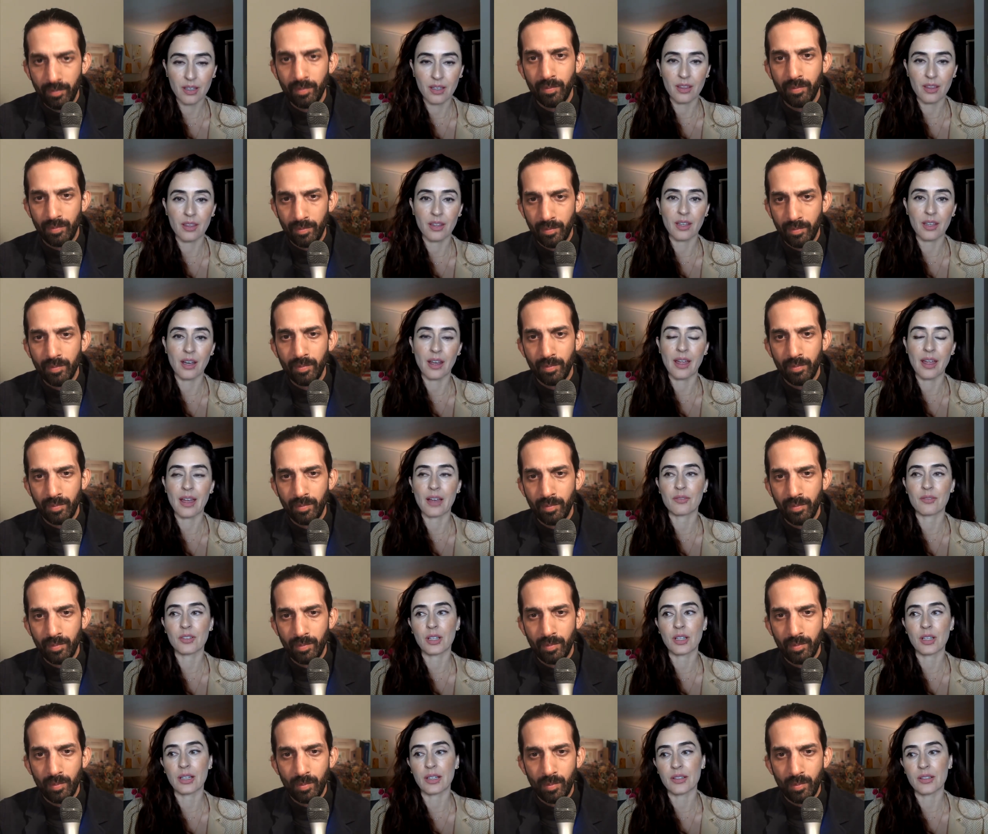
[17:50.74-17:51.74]
Speaker 1: And then I have
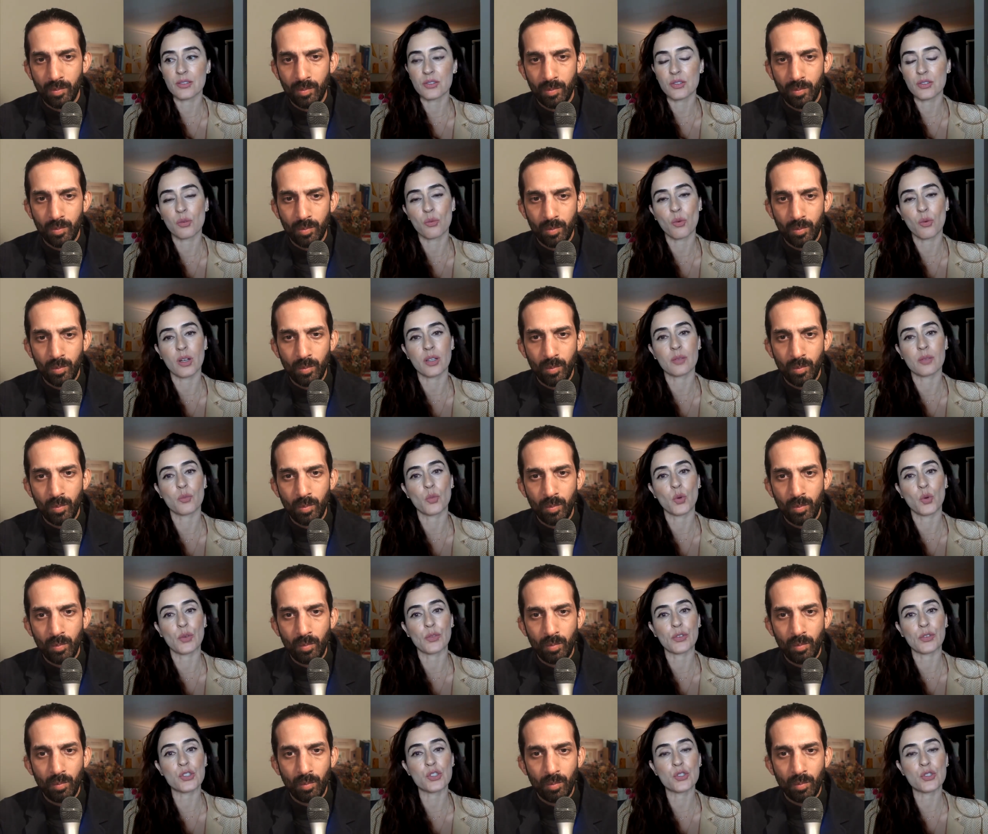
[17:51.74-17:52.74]
clients who wanted
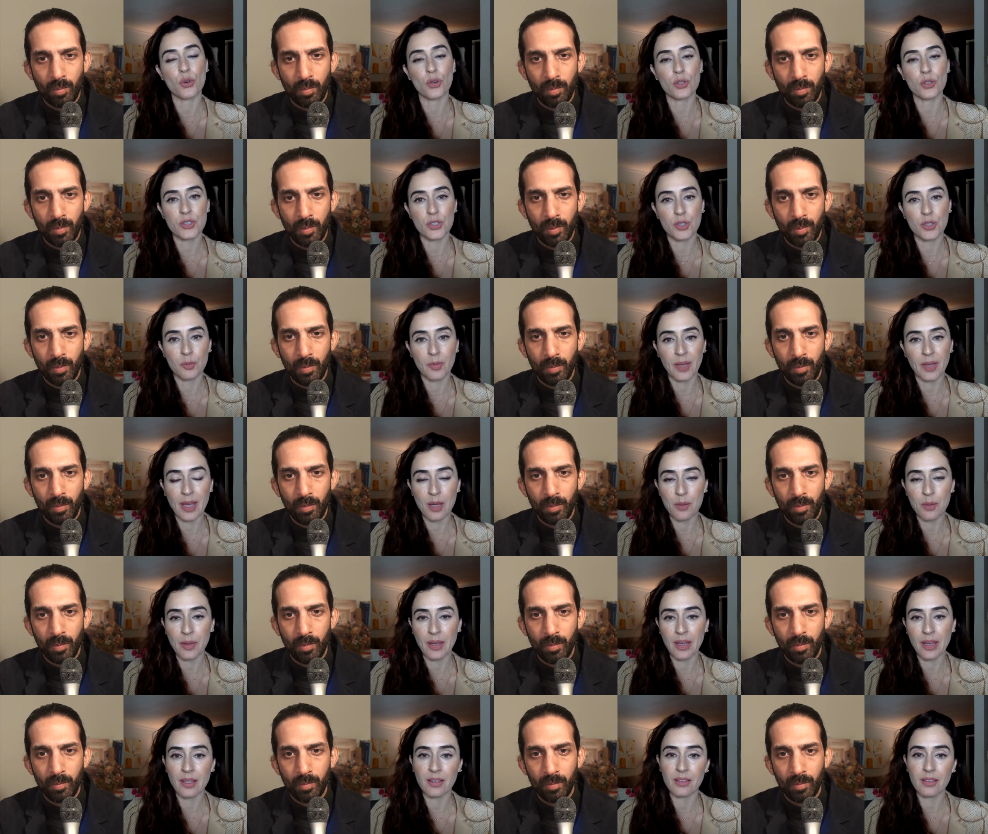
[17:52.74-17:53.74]
more of a short term
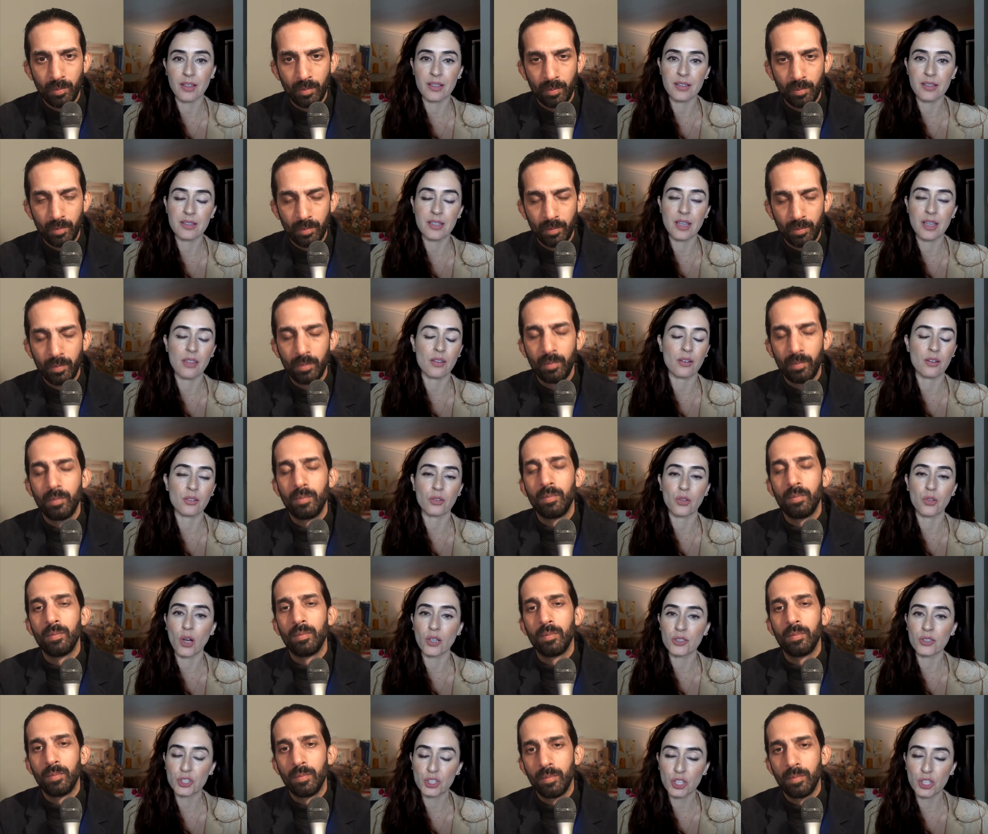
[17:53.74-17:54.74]
campaign. Let's say they're
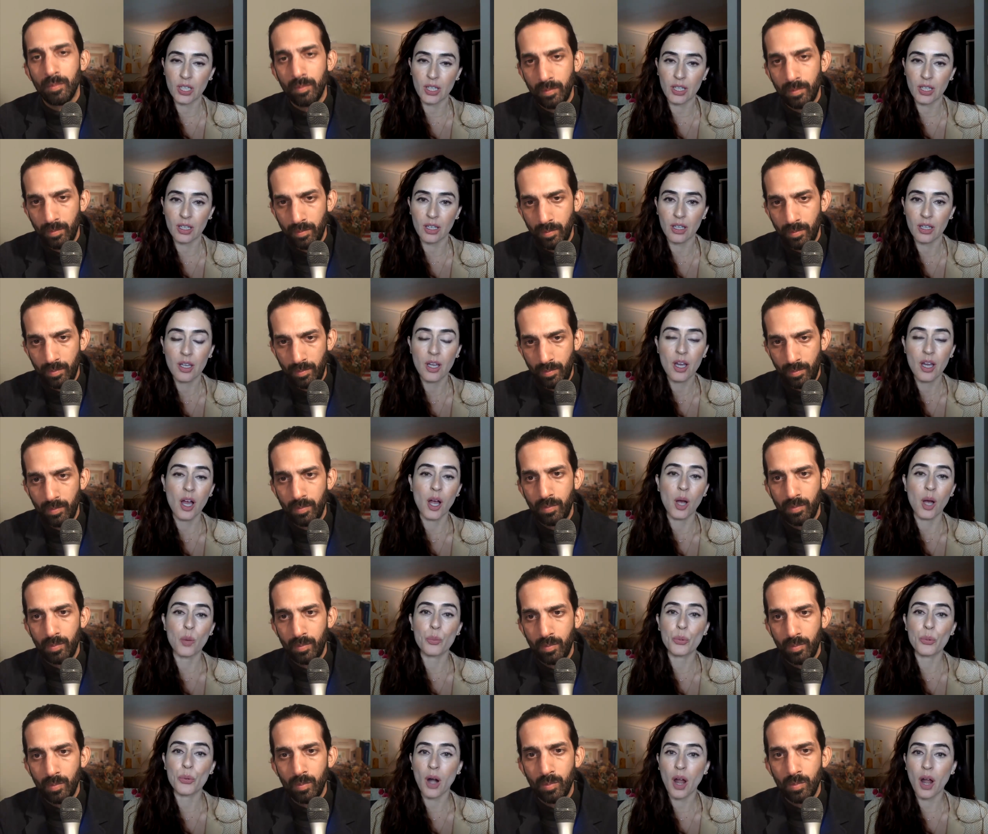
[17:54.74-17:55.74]
launching
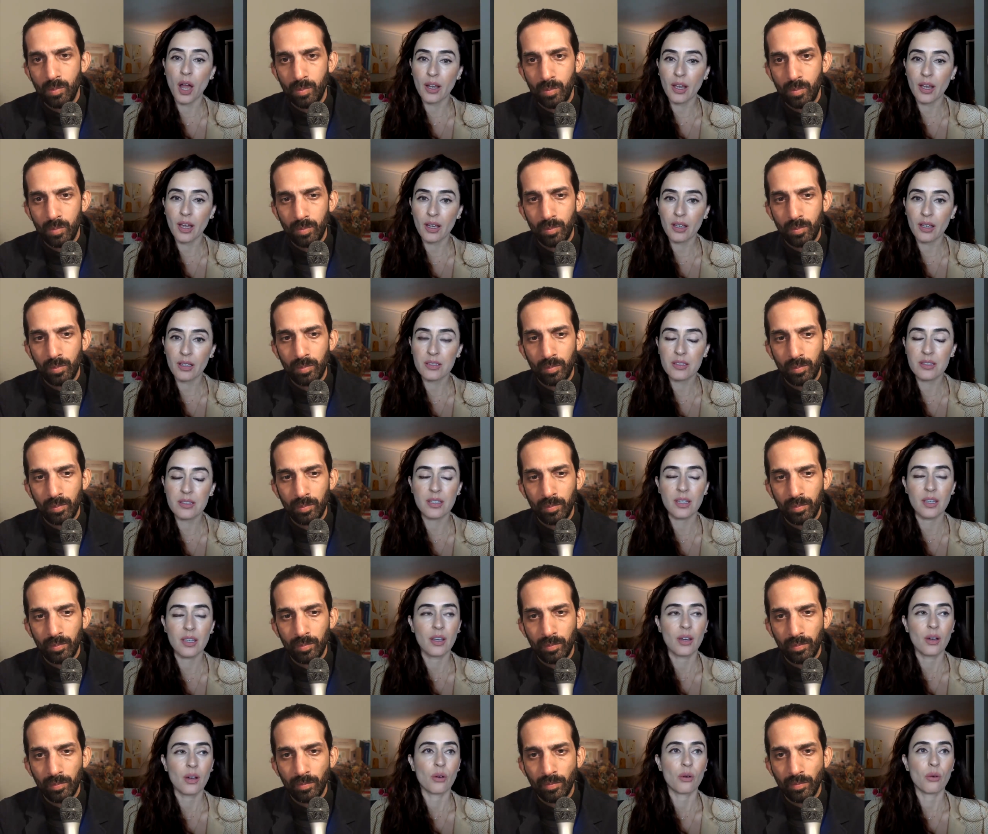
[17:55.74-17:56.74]
product
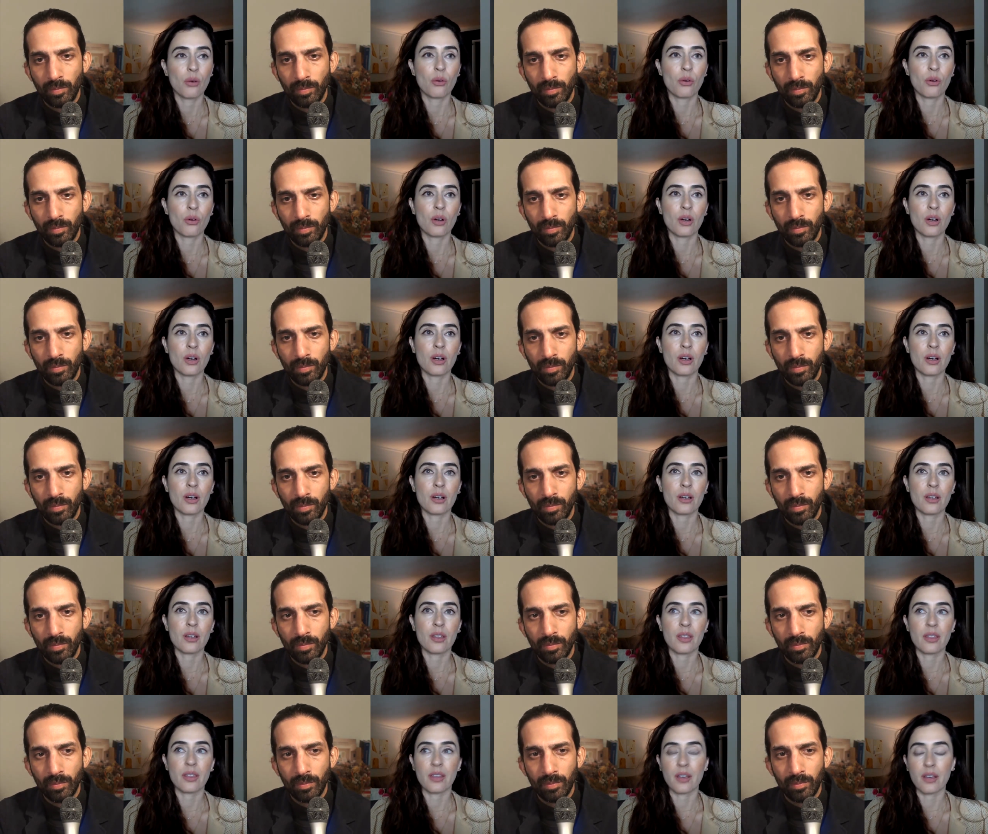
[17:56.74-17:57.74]
or
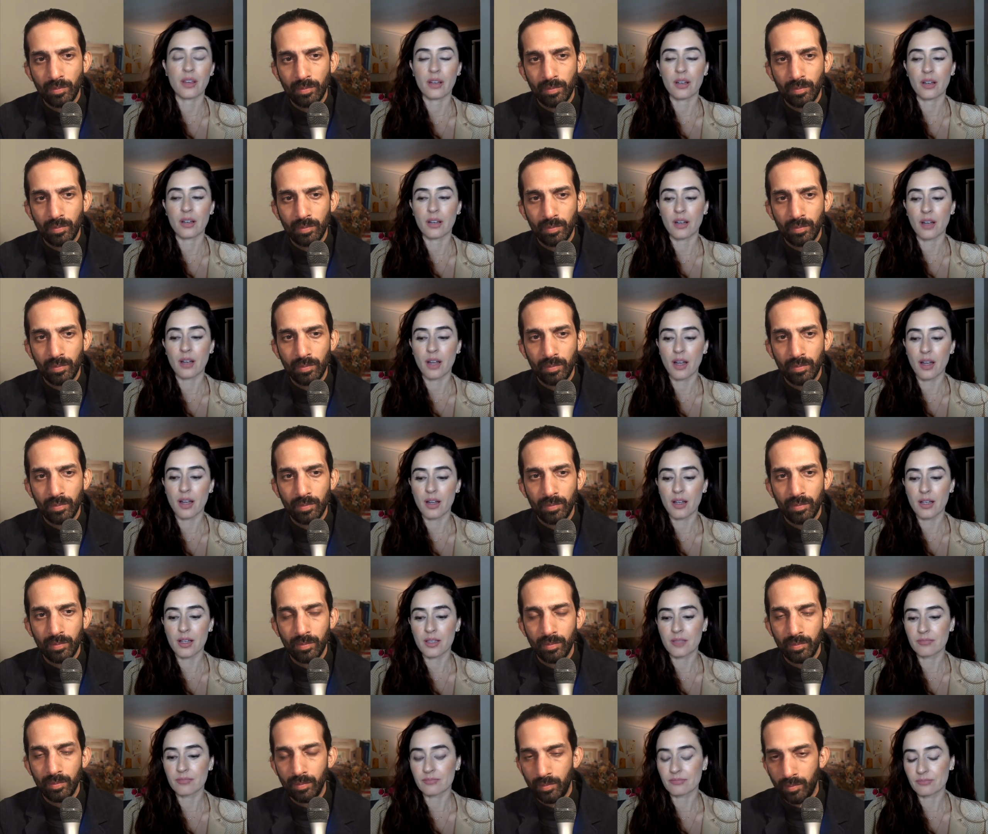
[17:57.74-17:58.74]
they're
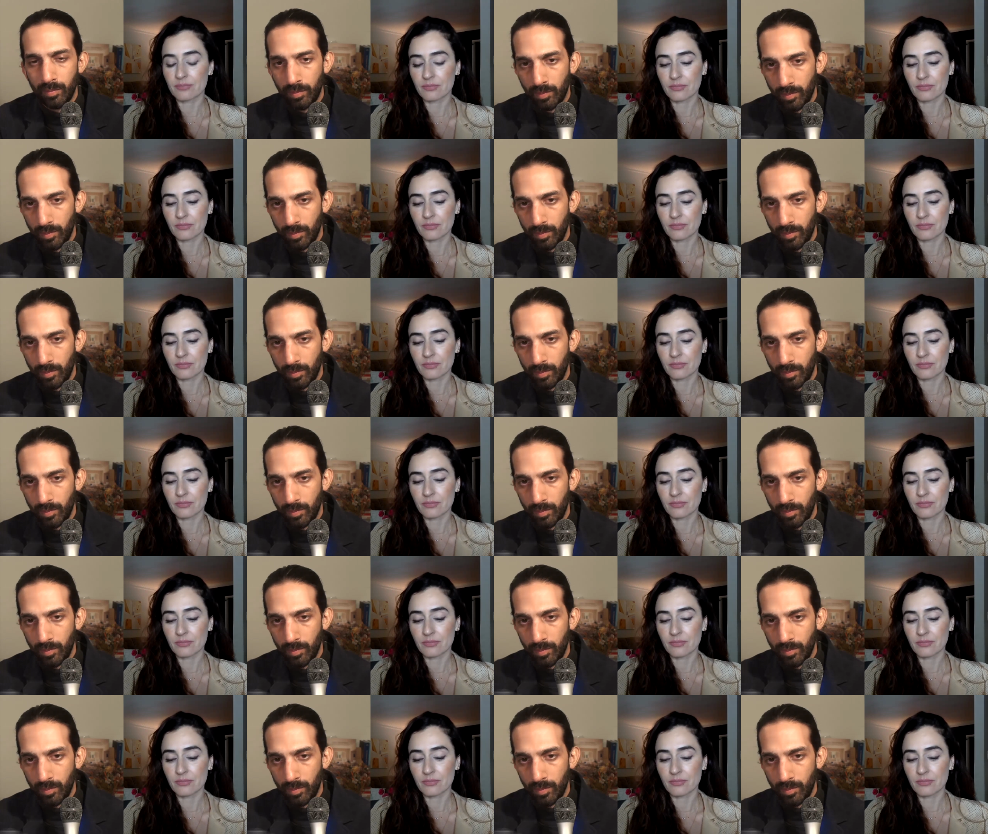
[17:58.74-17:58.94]
um,